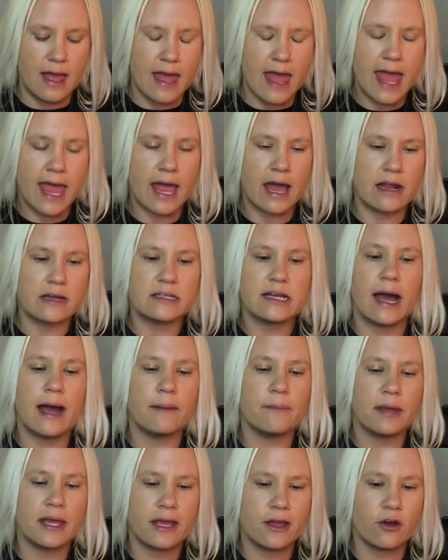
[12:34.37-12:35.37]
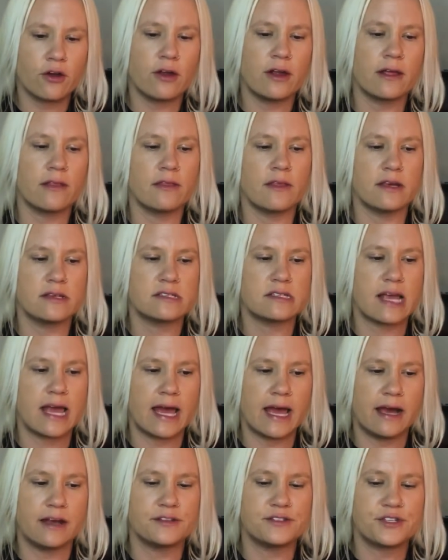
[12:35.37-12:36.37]
And I'm hearing this
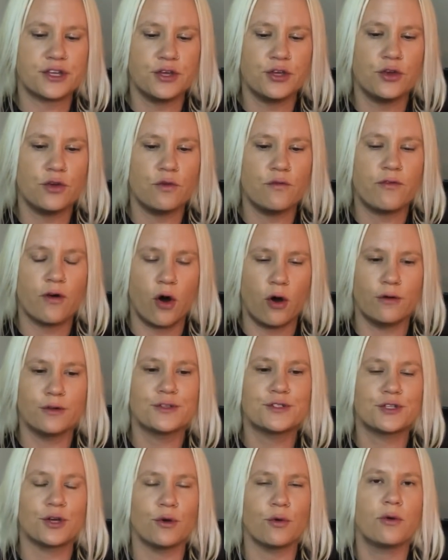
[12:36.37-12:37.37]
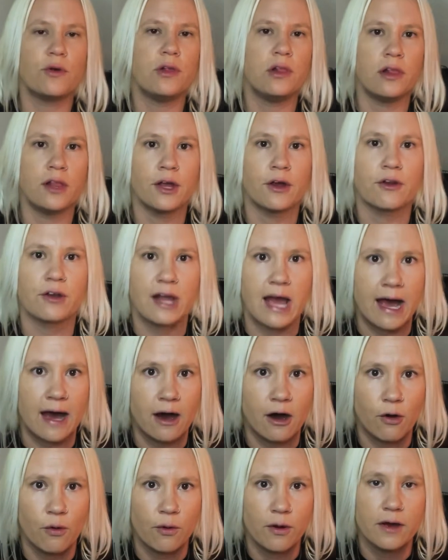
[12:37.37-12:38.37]
as you've also cleared
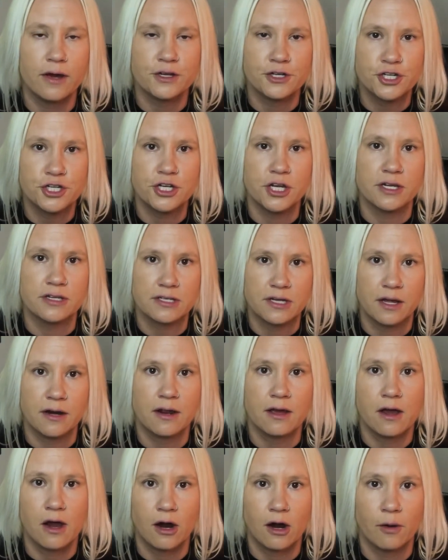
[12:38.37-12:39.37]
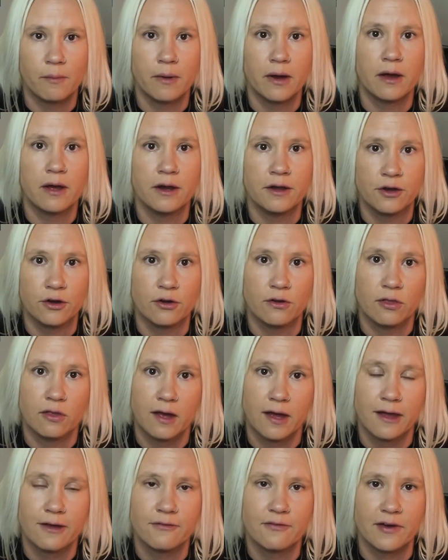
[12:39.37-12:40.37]
out a shit ton of karma in your
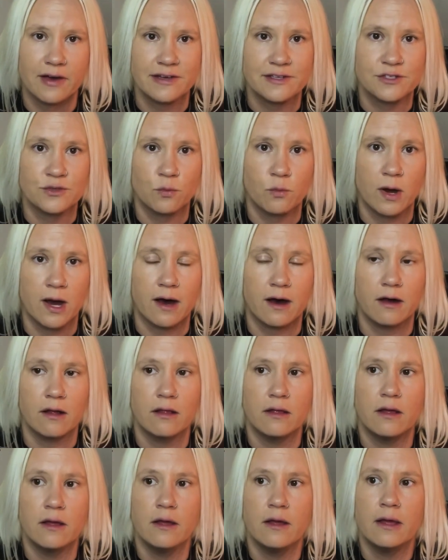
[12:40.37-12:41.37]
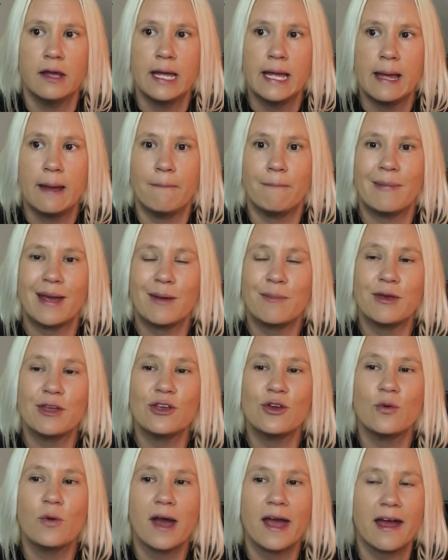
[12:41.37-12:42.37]
life as well. Maybe
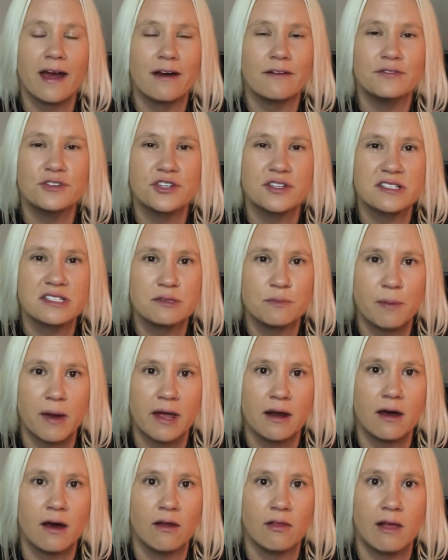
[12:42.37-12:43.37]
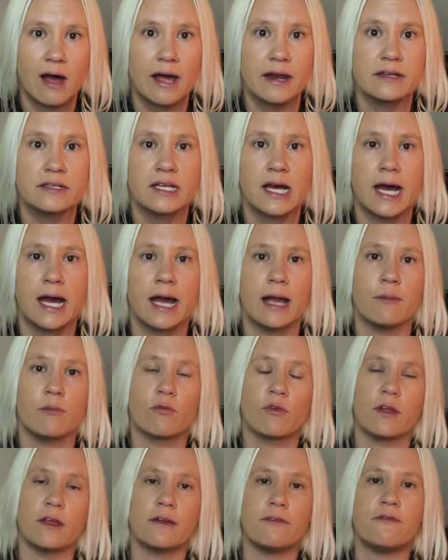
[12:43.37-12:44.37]
you have just spent a lot of time
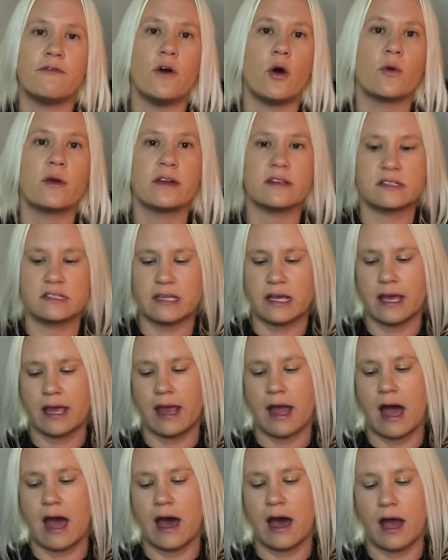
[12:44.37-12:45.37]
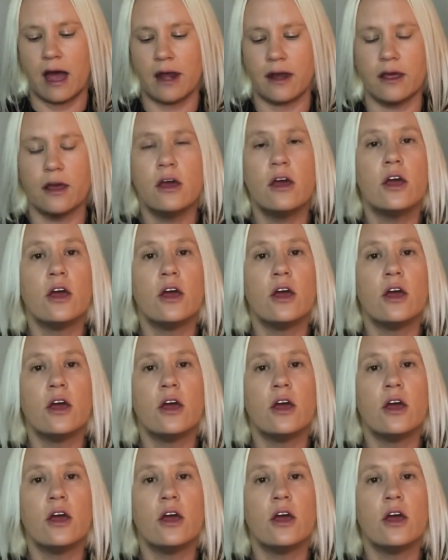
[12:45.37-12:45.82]
really focusing on